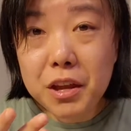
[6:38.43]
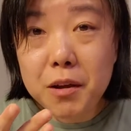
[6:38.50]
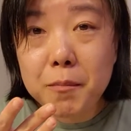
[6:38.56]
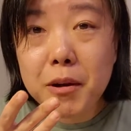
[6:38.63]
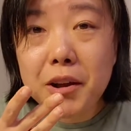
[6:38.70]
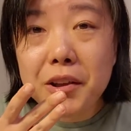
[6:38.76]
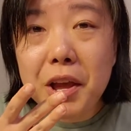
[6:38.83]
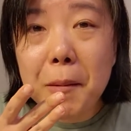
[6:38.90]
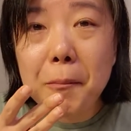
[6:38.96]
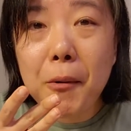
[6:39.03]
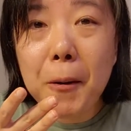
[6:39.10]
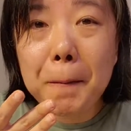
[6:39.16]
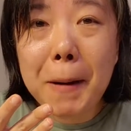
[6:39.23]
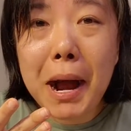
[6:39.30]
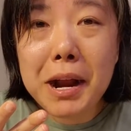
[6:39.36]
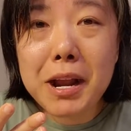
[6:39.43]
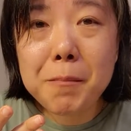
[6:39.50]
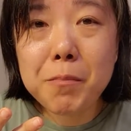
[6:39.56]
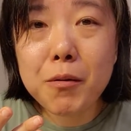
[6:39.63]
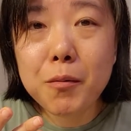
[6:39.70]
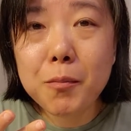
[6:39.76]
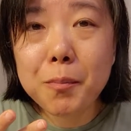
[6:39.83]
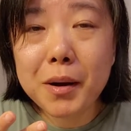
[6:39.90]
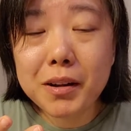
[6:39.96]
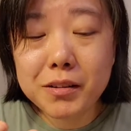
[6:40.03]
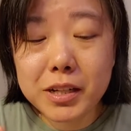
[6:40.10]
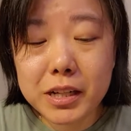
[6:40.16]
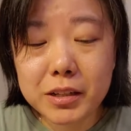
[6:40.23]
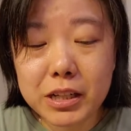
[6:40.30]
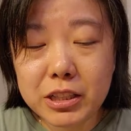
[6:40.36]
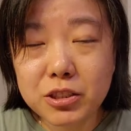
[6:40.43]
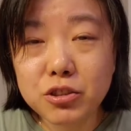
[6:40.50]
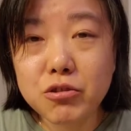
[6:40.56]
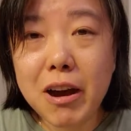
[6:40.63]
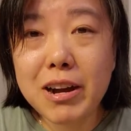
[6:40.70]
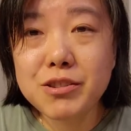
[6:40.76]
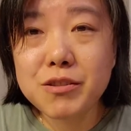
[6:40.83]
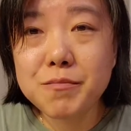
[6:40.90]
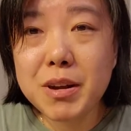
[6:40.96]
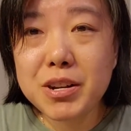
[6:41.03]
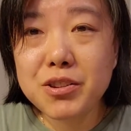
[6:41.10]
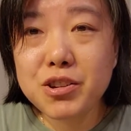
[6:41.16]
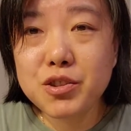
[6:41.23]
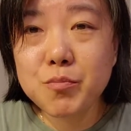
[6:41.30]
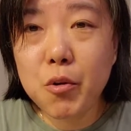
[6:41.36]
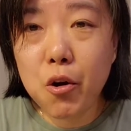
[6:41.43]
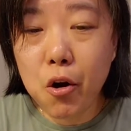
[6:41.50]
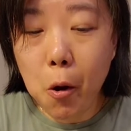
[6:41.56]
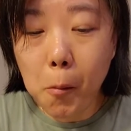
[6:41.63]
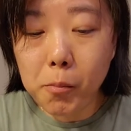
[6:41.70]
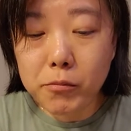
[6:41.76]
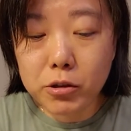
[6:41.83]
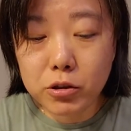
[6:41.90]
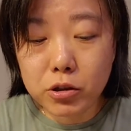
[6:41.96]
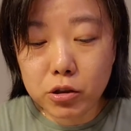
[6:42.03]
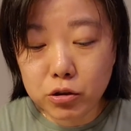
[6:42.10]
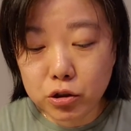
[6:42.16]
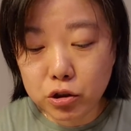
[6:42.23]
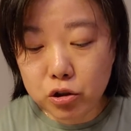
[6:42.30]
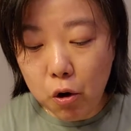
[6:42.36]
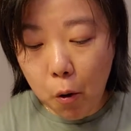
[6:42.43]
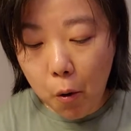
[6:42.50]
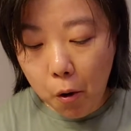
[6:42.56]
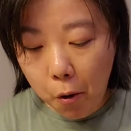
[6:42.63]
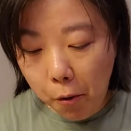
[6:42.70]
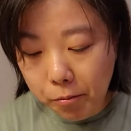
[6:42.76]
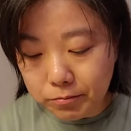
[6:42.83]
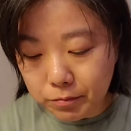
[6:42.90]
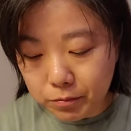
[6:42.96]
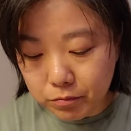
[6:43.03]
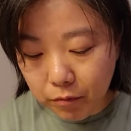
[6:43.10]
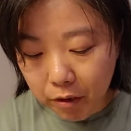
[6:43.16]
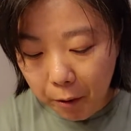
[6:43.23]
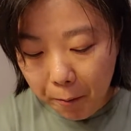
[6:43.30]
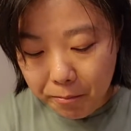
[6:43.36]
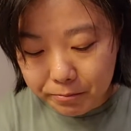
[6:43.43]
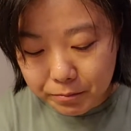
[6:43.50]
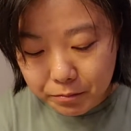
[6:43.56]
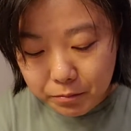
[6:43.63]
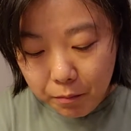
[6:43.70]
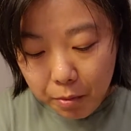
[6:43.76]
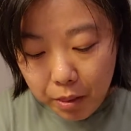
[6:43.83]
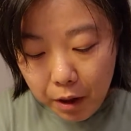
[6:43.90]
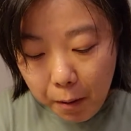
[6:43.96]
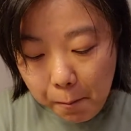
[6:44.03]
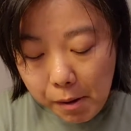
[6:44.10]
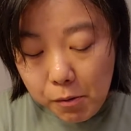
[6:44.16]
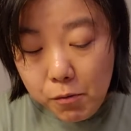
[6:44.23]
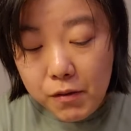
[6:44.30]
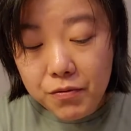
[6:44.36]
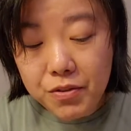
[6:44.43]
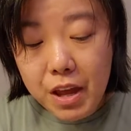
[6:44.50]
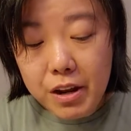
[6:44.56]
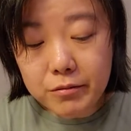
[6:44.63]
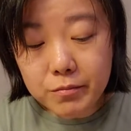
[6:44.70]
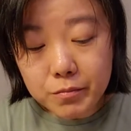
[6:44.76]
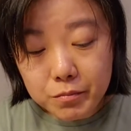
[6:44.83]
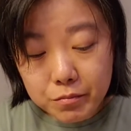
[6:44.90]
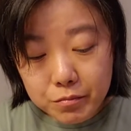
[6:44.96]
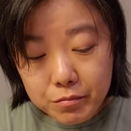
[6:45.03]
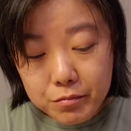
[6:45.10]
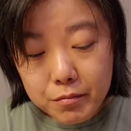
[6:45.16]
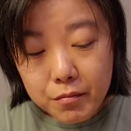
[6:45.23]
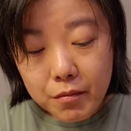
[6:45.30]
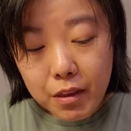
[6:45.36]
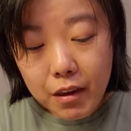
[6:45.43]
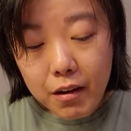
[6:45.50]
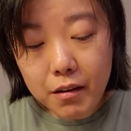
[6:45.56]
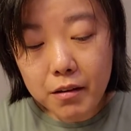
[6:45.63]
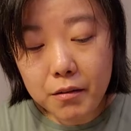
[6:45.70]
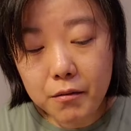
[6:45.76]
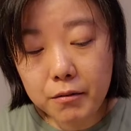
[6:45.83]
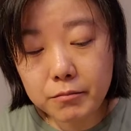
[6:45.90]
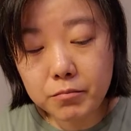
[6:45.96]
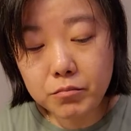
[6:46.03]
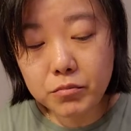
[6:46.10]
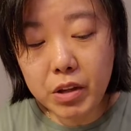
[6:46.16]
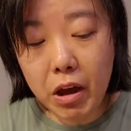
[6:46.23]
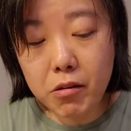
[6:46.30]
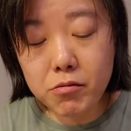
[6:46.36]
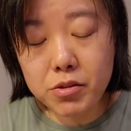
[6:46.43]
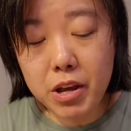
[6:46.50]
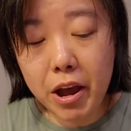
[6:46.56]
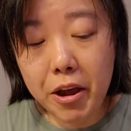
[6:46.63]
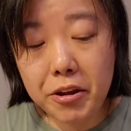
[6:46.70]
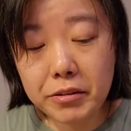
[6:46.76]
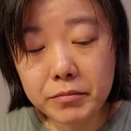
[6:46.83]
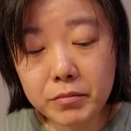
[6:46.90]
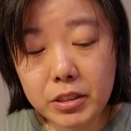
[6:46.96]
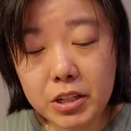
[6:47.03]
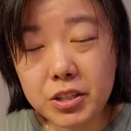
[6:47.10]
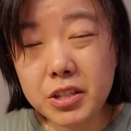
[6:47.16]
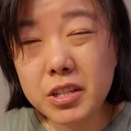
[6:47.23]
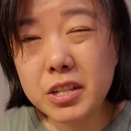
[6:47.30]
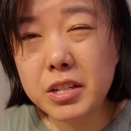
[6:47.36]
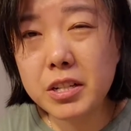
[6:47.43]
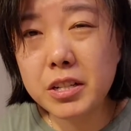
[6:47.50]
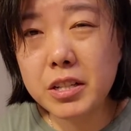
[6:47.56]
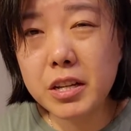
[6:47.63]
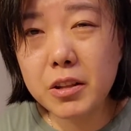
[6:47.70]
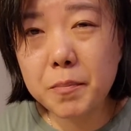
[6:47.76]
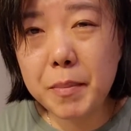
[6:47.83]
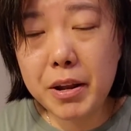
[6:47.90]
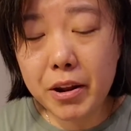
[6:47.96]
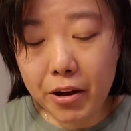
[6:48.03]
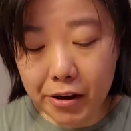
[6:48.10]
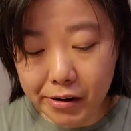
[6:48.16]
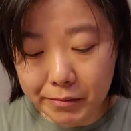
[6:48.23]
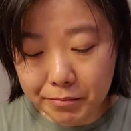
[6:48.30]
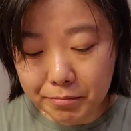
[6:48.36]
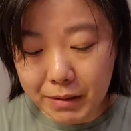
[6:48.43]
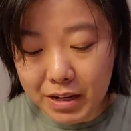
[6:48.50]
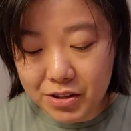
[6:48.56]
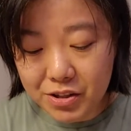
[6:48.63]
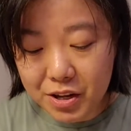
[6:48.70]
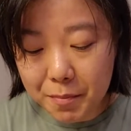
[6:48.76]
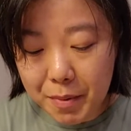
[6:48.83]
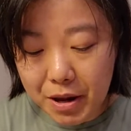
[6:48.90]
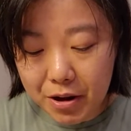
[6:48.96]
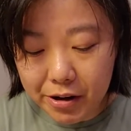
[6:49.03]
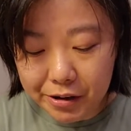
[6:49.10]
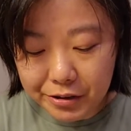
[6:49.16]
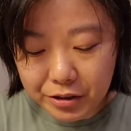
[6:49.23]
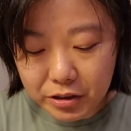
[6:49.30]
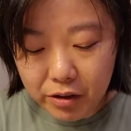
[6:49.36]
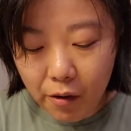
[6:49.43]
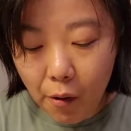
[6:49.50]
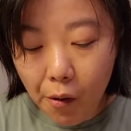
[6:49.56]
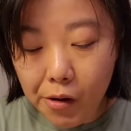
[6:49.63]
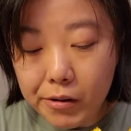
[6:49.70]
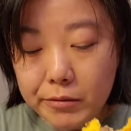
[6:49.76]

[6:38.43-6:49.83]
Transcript: I think I'm gonna get more pineapple bun and then try to make this burger. It looks so good. But one thing, downside is a little bit messy because